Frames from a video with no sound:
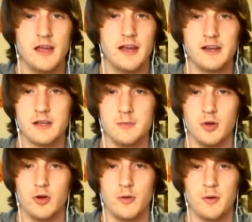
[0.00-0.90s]
and it can
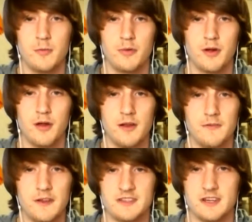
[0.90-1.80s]
blow up a
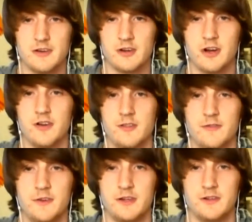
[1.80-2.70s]
face down card on the
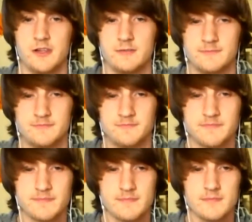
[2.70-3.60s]
field.
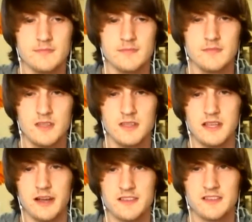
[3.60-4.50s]

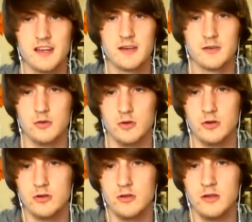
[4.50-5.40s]
Now it's kind of
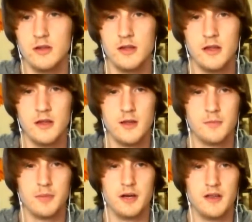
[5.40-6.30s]
cool,
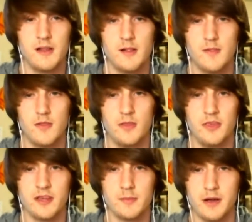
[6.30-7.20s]
but the
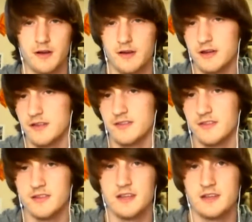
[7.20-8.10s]
thing about it is
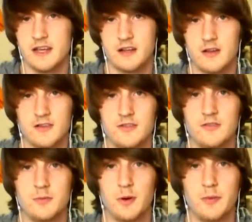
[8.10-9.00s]
that the attack loss
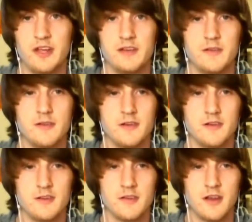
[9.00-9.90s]
is permanent,
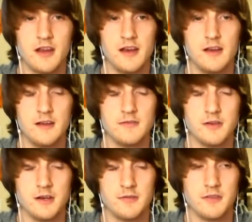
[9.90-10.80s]
and
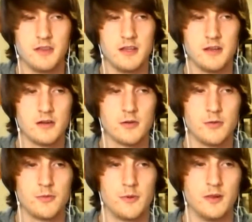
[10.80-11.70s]
even if the
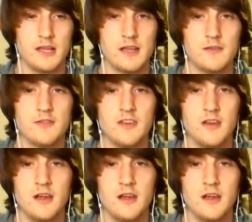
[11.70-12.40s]
equip spell leaves.